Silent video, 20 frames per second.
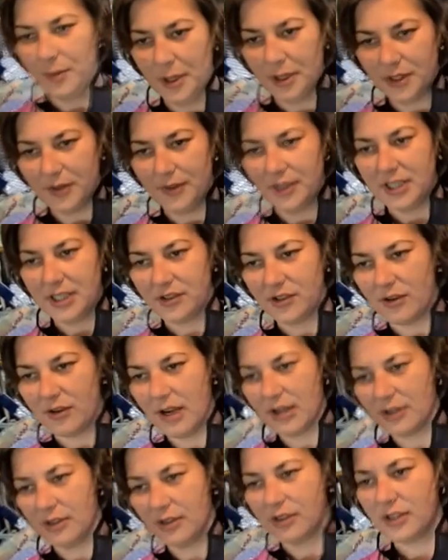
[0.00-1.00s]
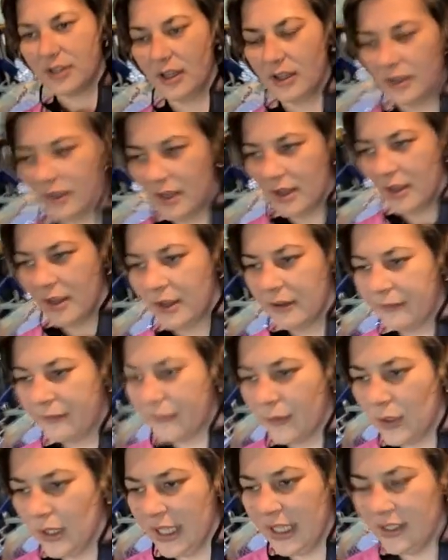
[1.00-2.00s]
too much of a distraction to
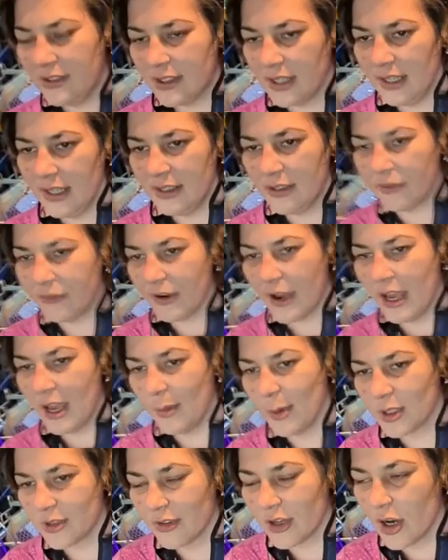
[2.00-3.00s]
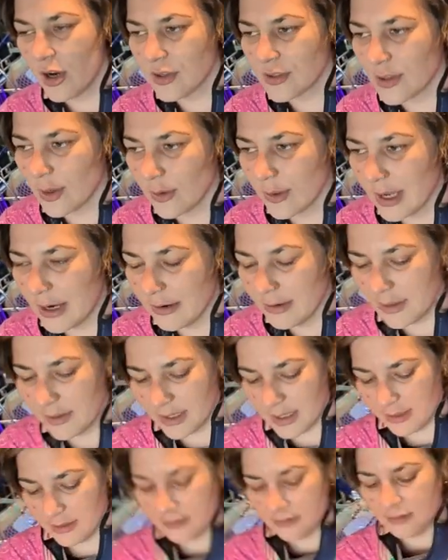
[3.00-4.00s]
fully solidify how much of an asshole they are,
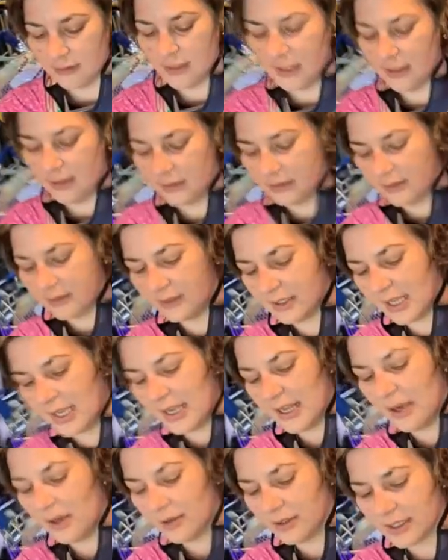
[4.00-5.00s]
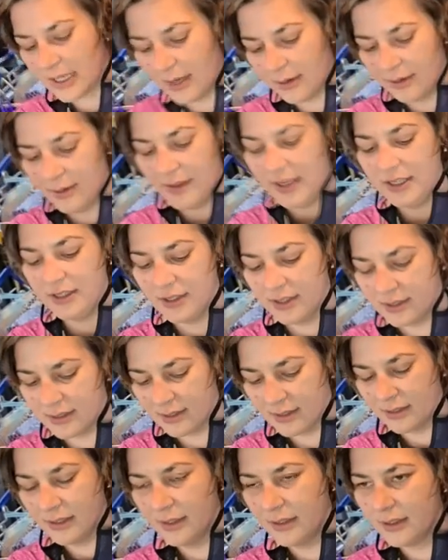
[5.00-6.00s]
and then they get locked down and they
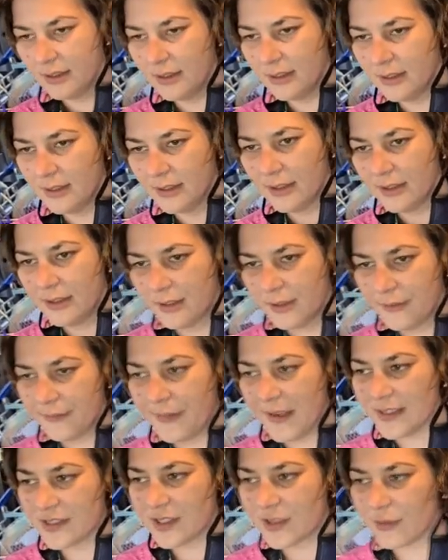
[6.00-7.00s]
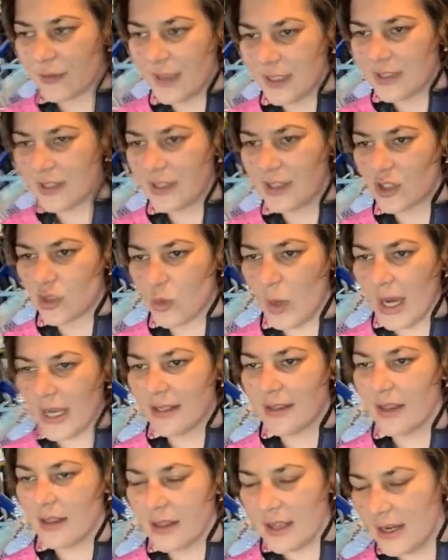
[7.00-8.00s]
just fester into the
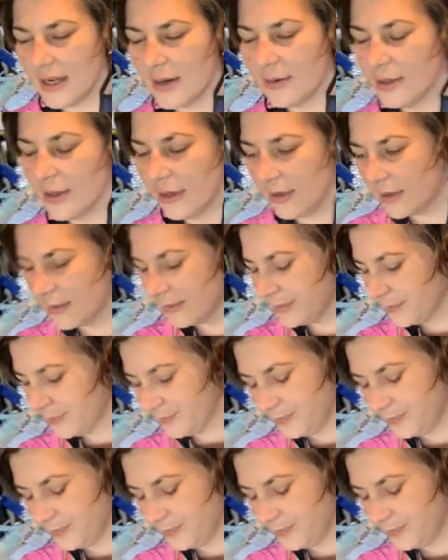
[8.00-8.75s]
twat that they now are.